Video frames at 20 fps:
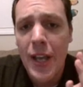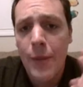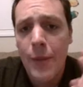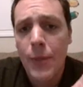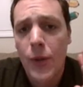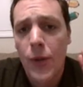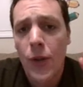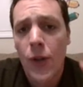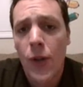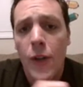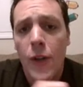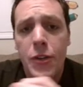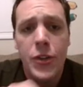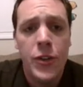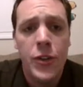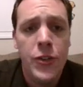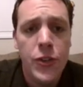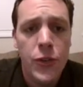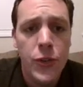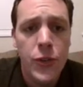able to
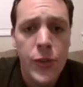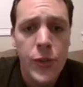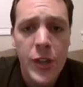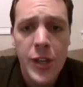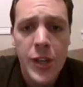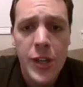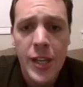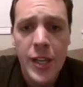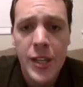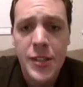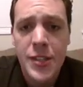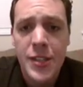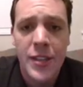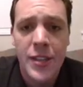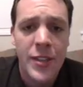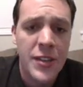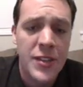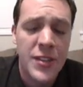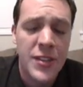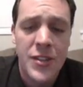do these.
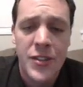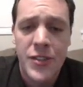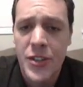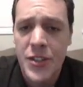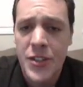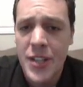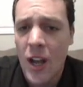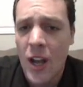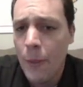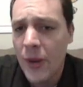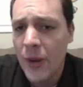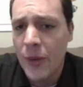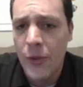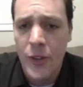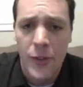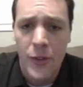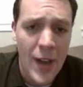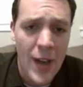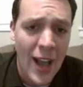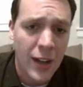This is just helping with
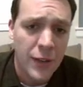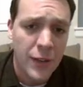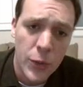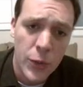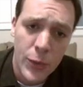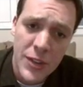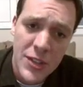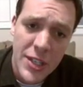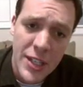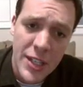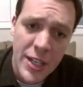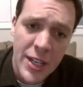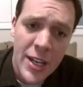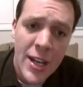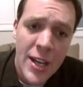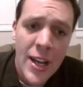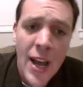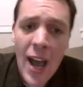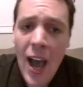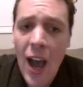your fact fluency.
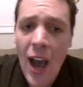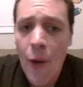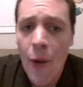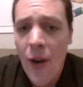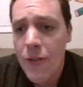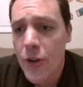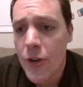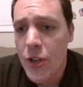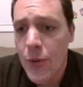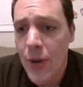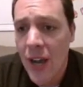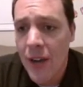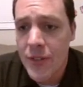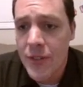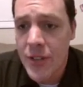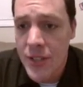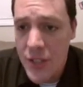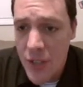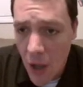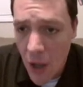However you have
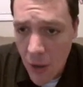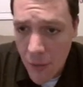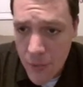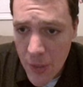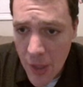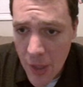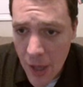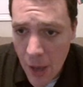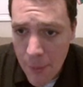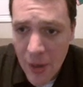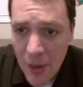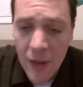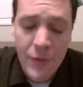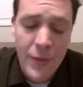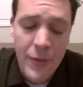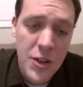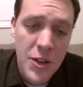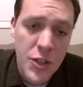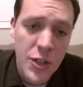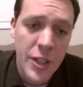to solve them,
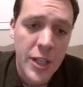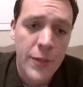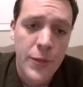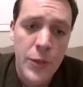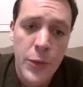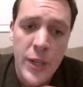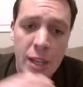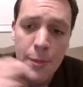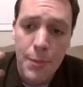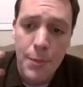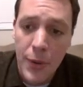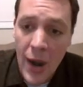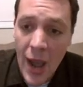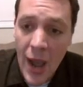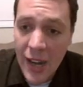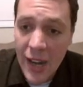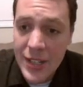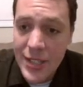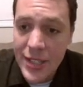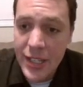eventually, if you keep
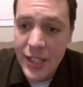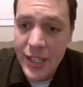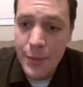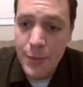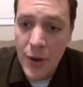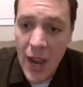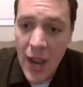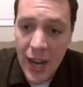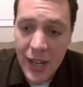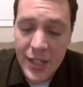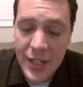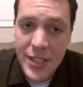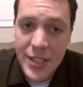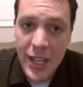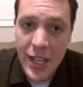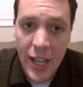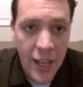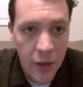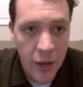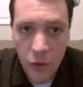practicing and
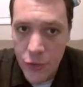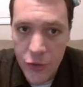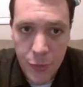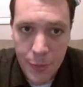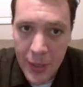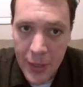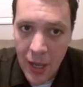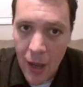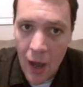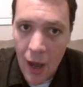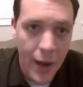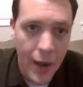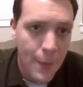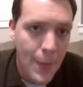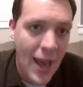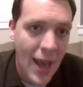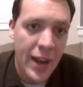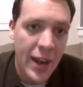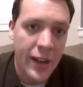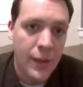practicing, it'll just be
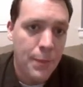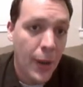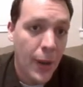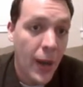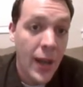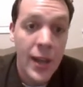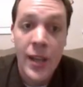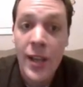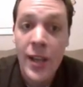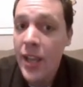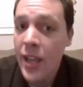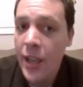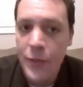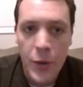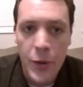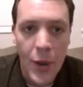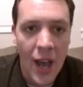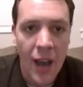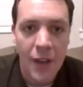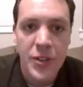automatic. But if
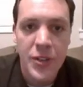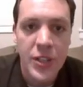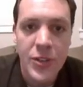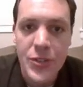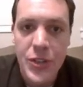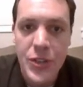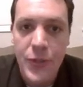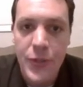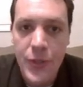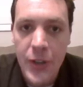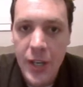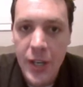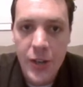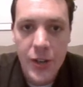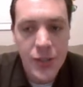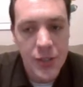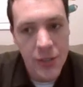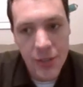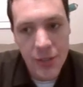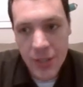you have to use your
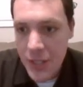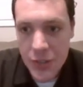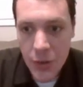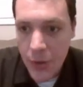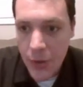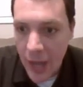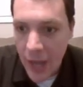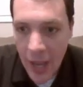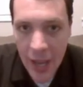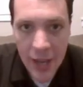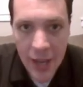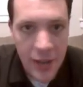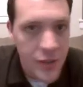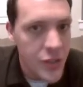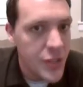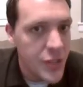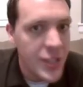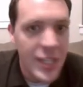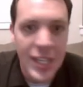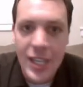fingers, that's okay.
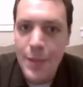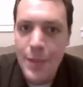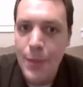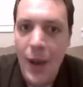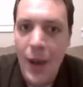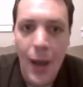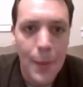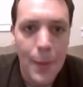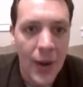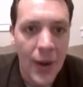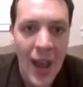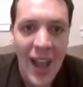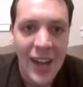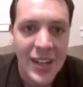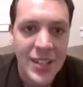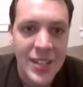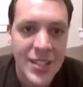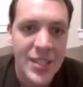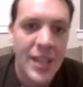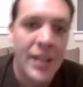Just keep on
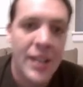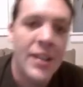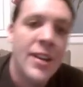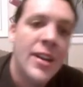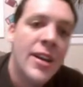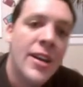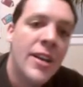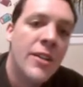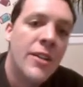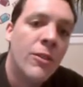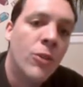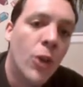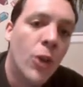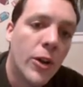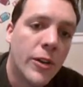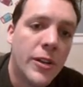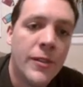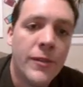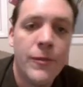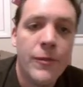practicing.
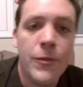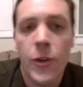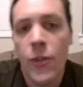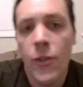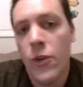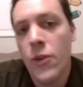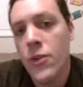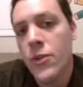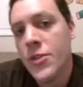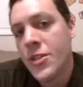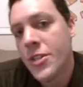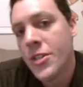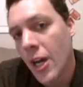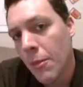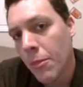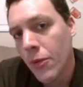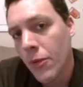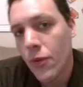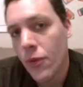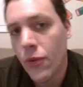Look for those
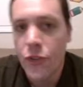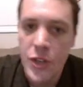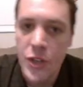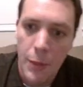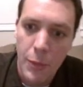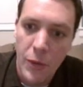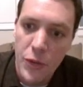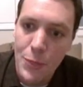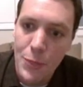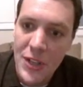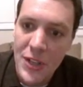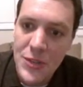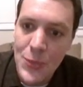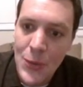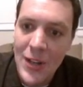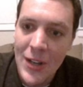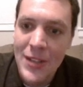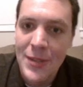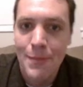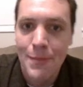doubles plus
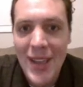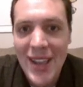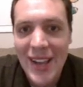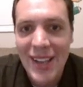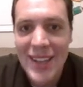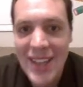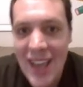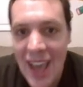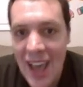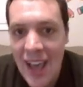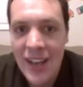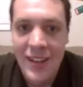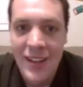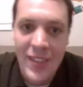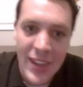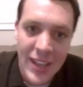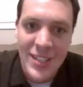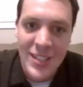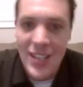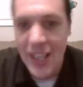1, make a 10,
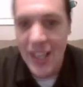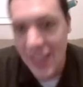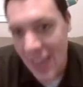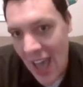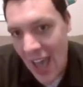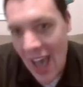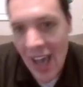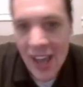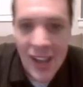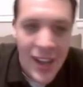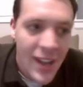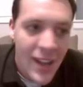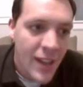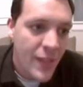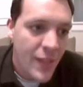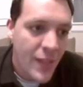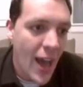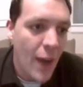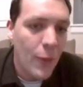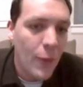things like that.
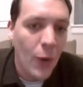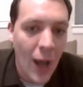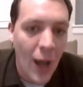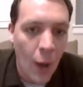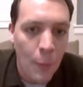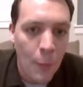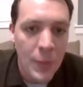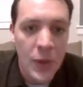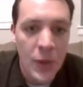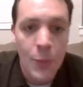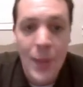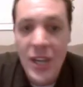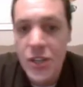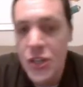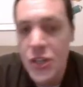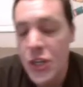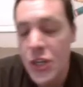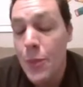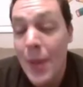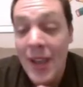That will help you. Make
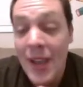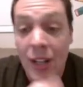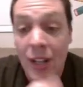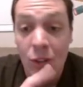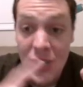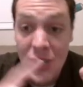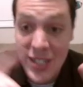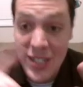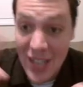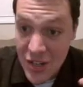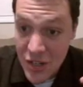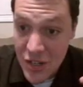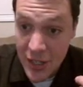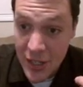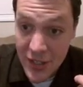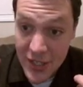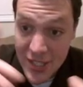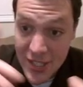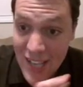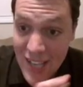sure you pay close attention to
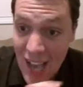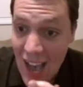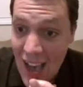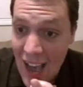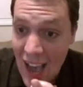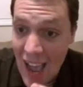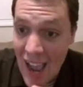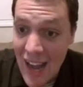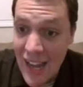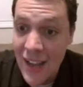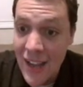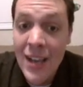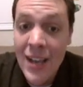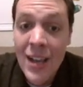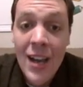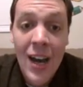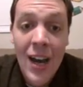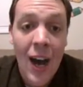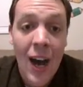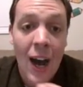the sign.
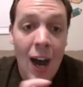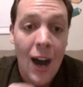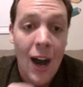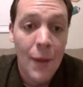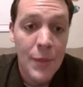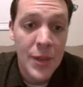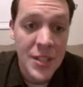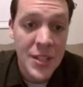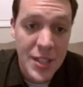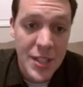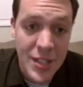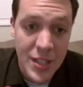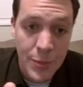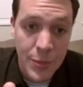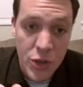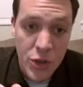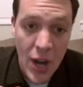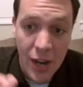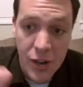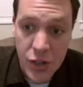Is it
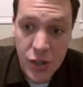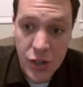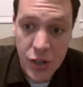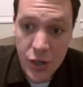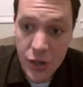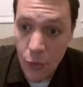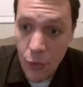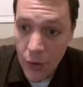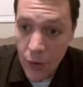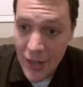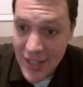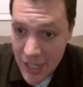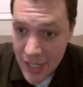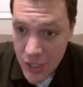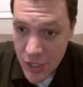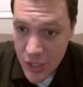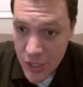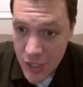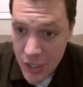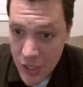subtraction or
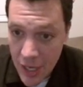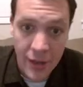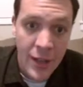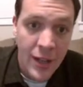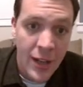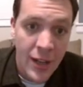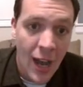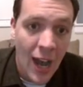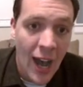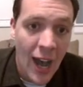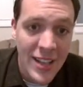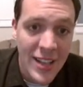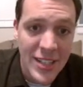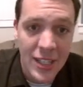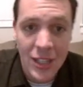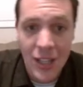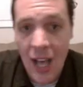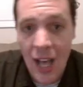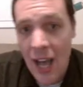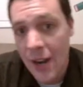addition? I see
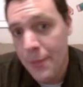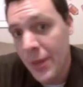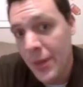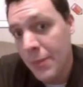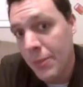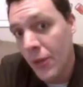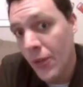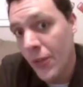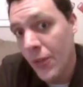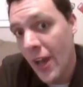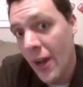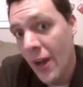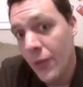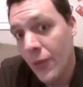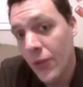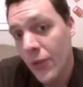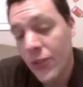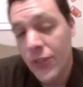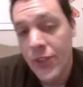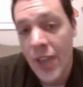a lot of people that
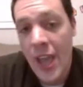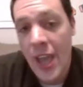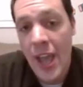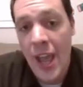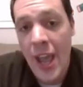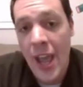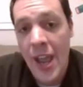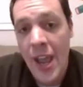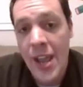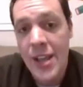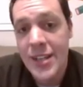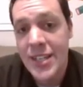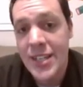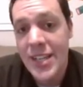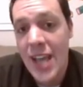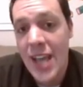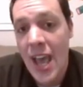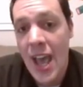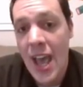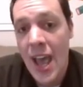will say
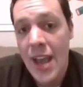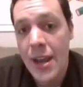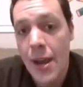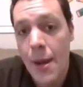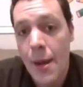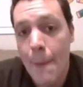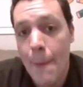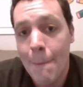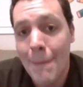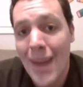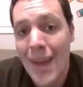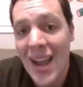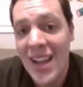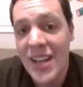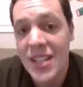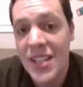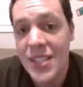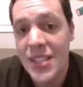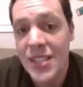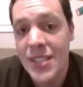10
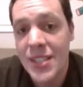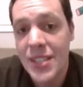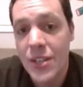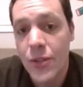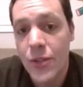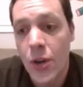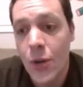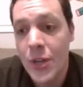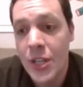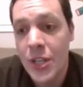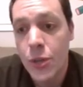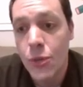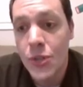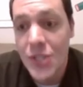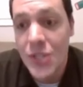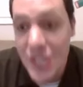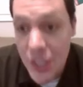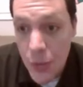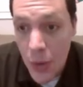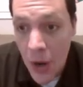minus 0
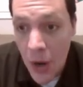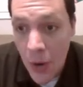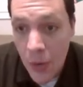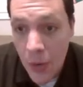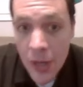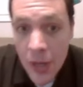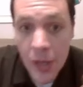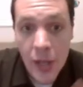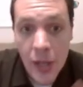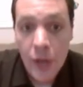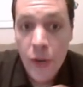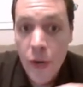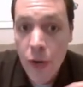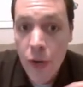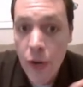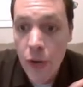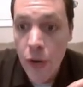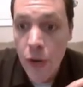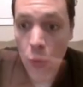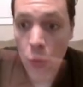equals 0.
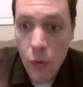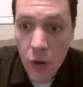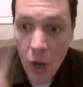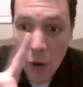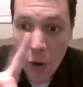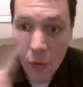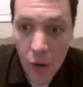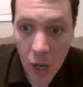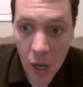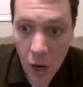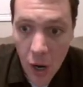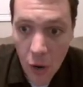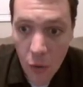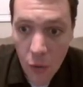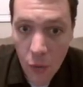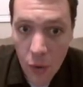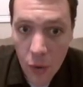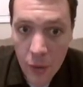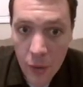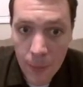
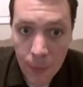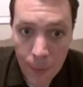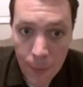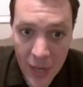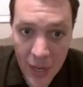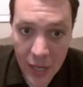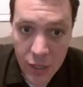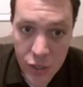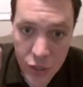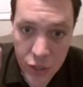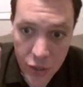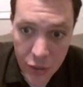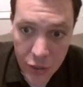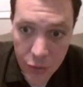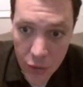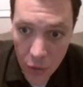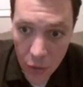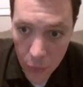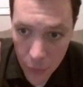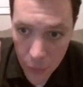No. Make sure you
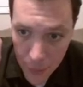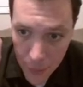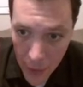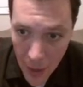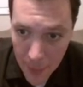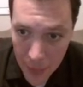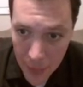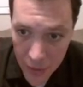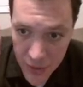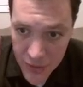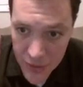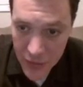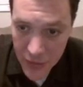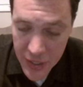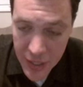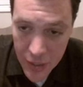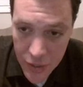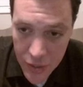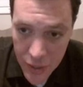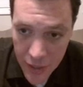know the properties of
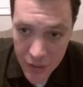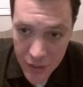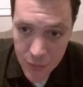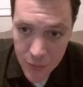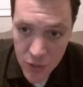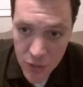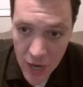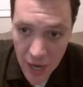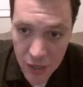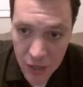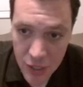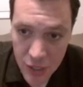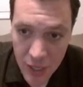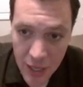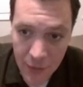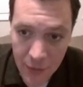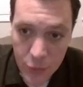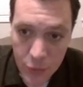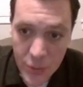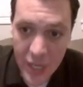addition and subtraction.
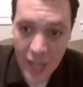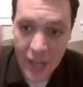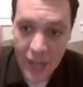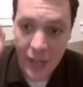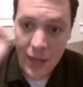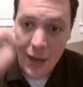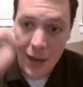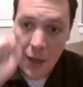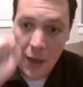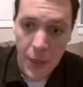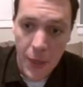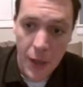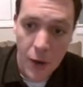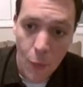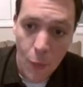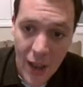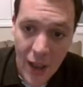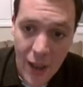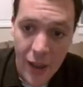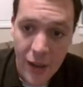If you take nothing
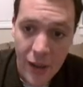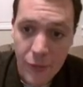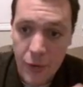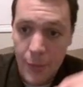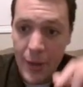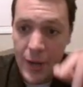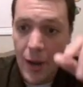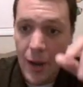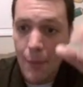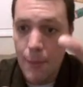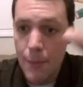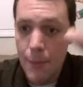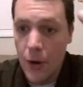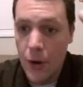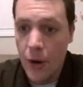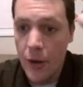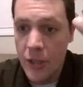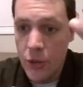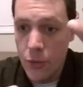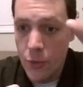away from a
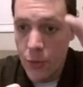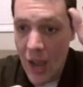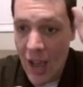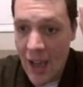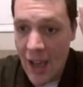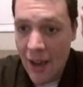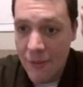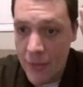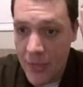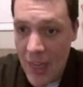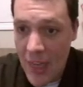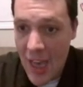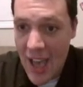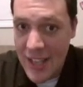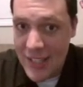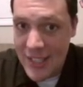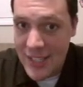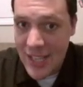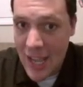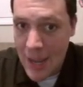number, you have that
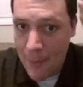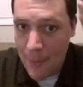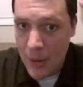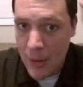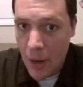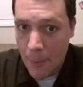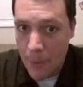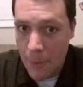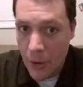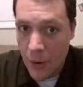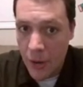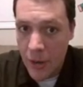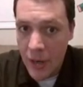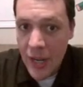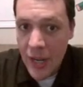same number.